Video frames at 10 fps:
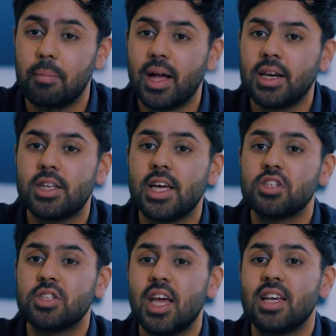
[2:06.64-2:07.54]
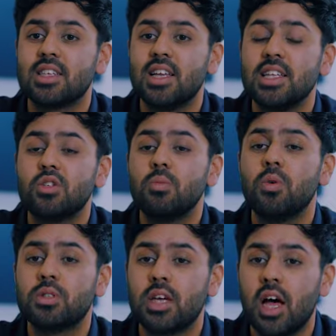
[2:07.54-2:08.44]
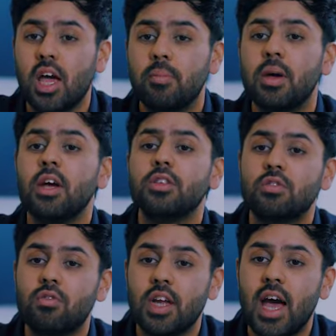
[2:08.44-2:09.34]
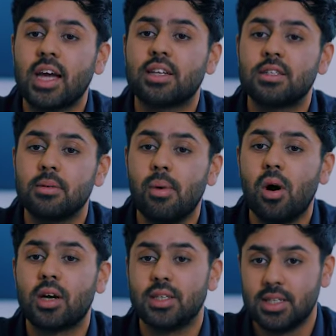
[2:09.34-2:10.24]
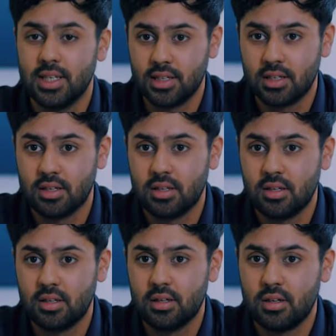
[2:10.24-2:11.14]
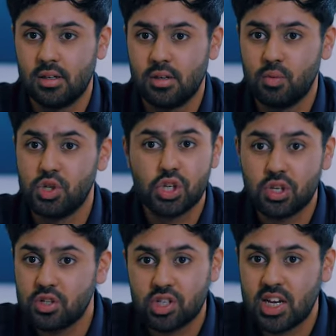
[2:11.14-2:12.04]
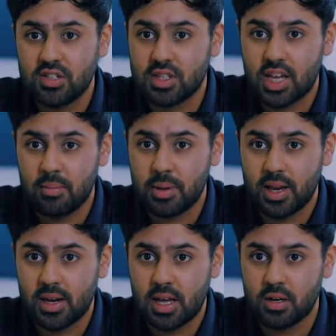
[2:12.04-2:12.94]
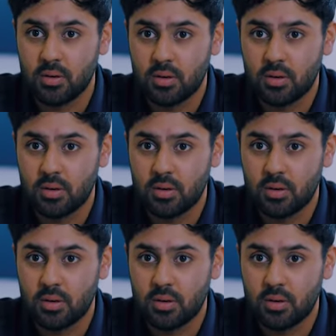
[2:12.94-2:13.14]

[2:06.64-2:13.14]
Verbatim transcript: Bangladesh takes a little more time to react to marketing. We shouldn't change the campaign now.